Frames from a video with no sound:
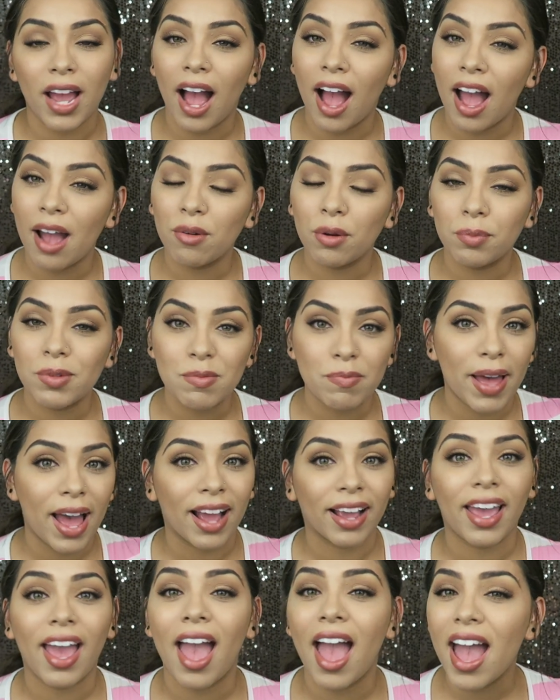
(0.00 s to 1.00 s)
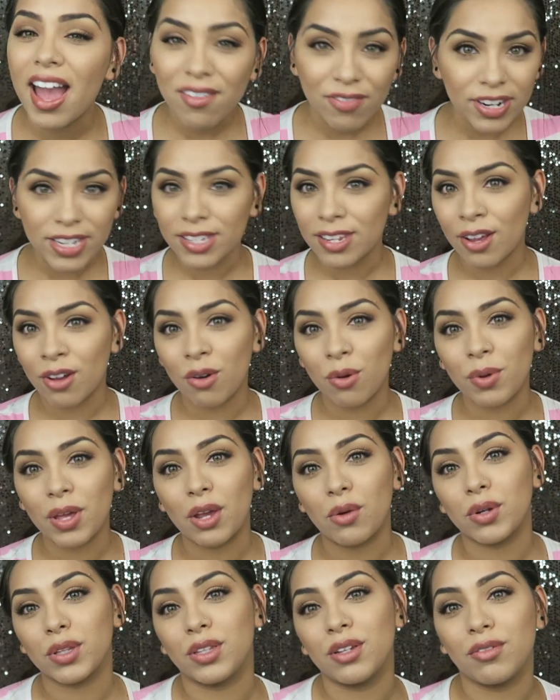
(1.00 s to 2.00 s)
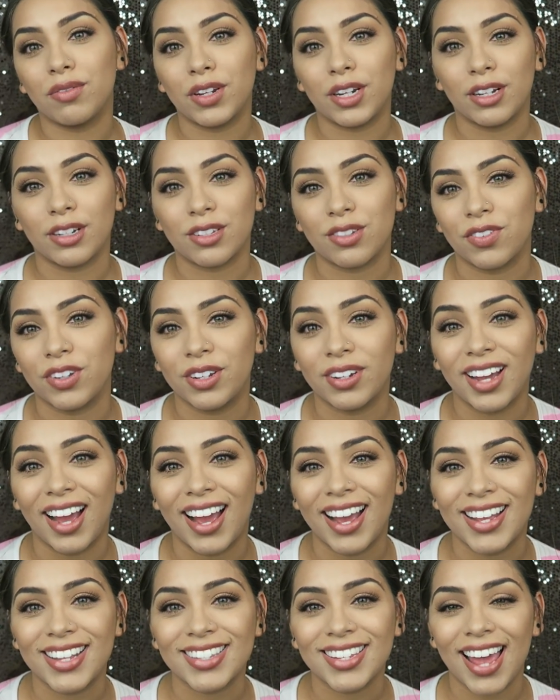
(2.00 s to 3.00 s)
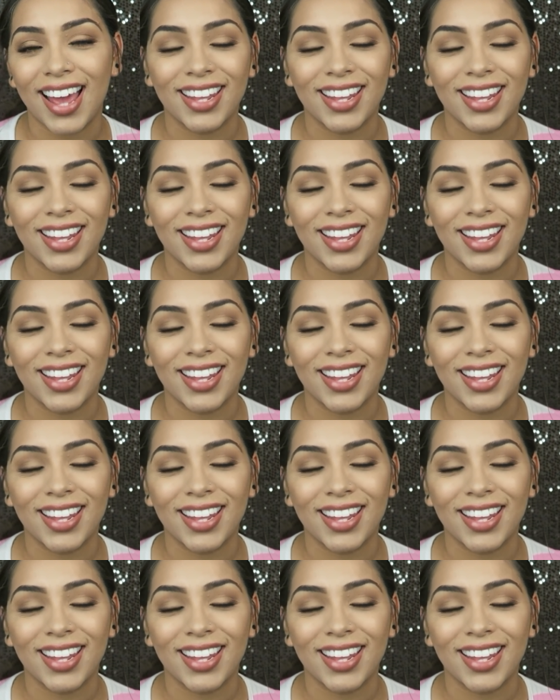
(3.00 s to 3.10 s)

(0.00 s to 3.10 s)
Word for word: I will be back every single week with new videos for you guys